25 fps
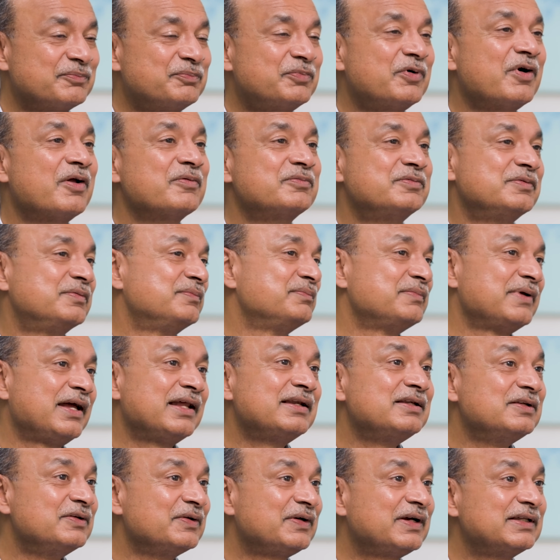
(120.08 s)
the problem
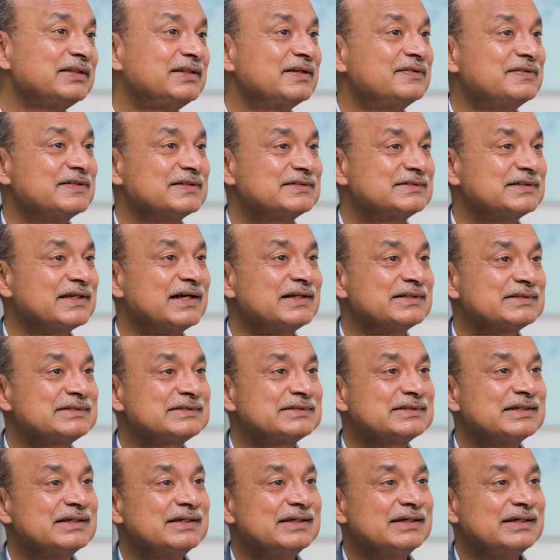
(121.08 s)
and look at the
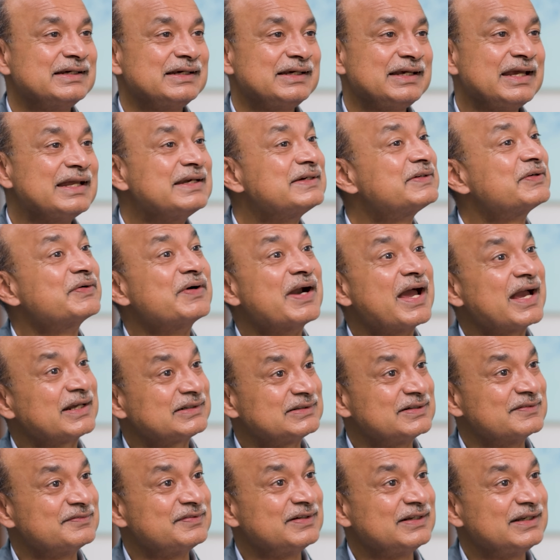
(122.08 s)
results
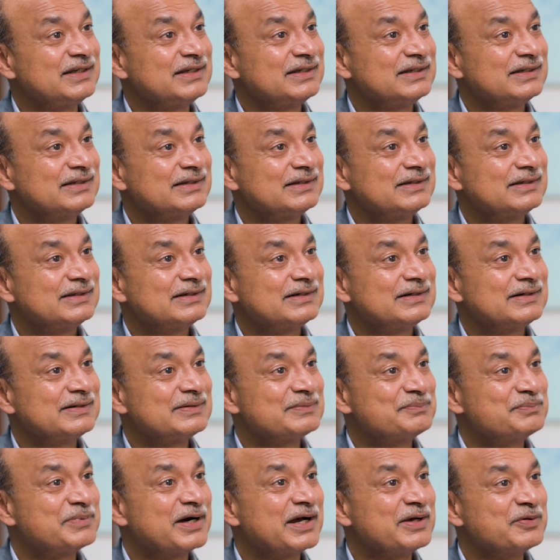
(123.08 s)
interactively
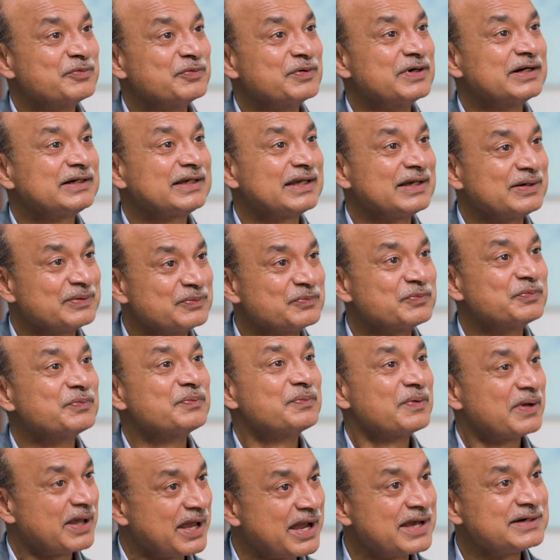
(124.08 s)
by working
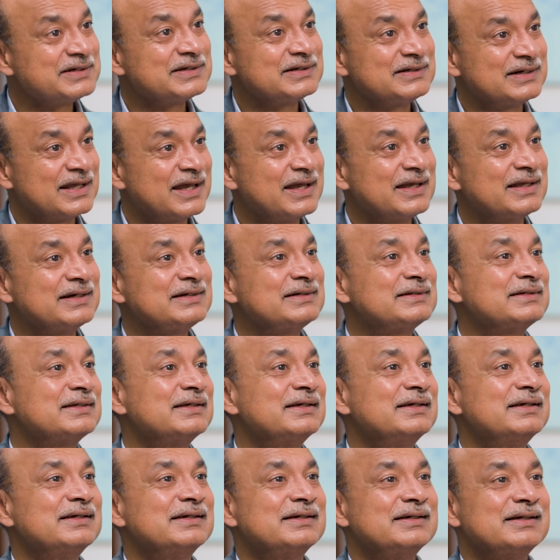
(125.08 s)
hand in hand
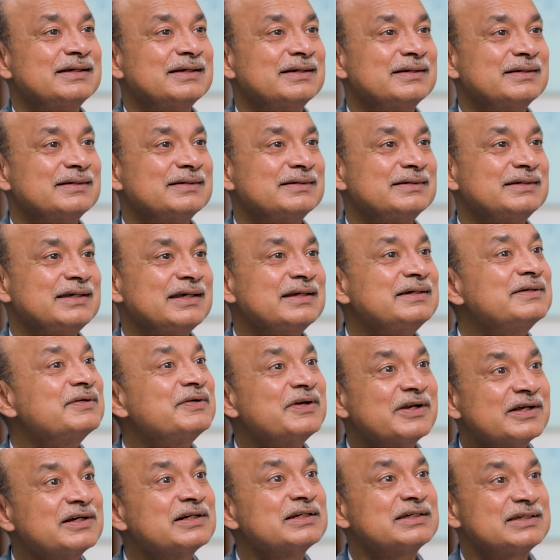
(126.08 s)
in
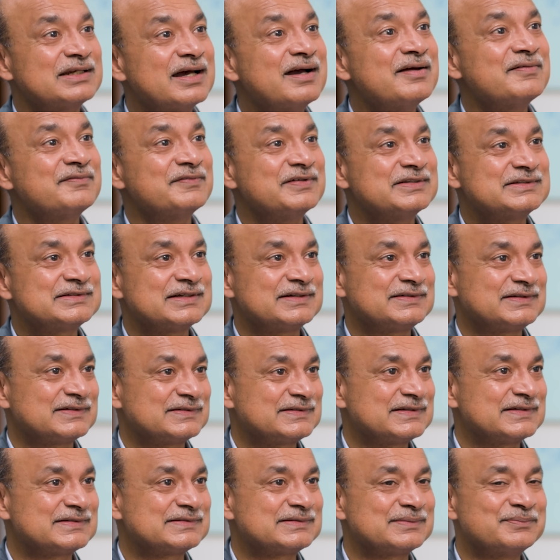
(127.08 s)
real time with such
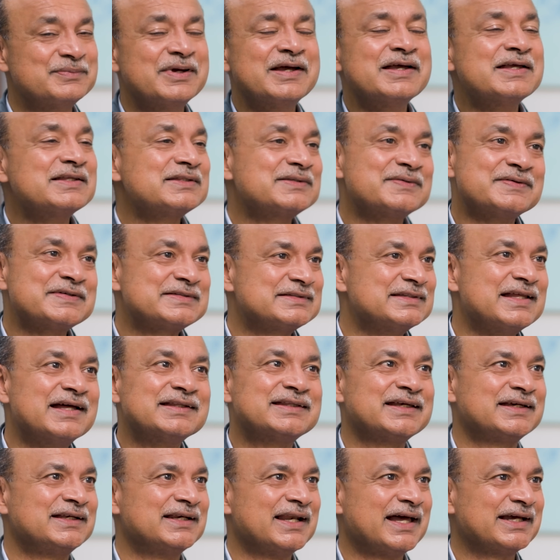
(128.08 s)
a system. There was
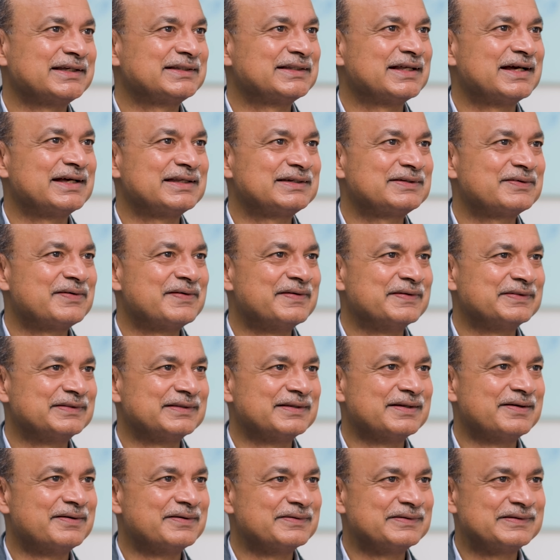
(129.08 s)
nothing like that
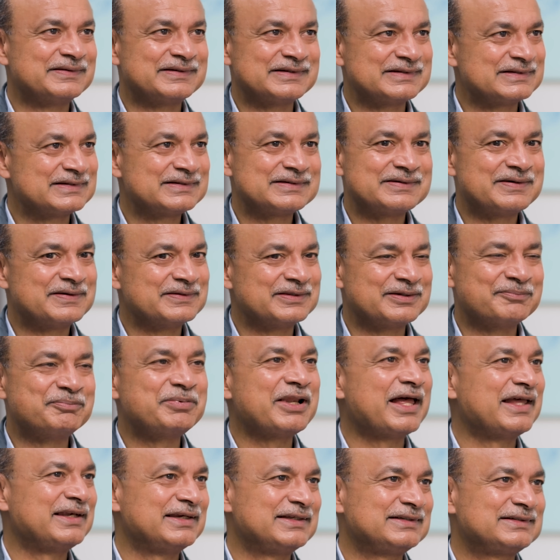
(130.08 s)
on the
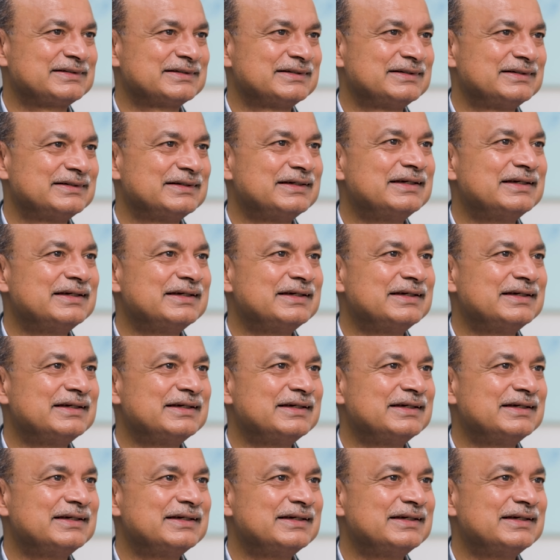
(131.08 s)
planet.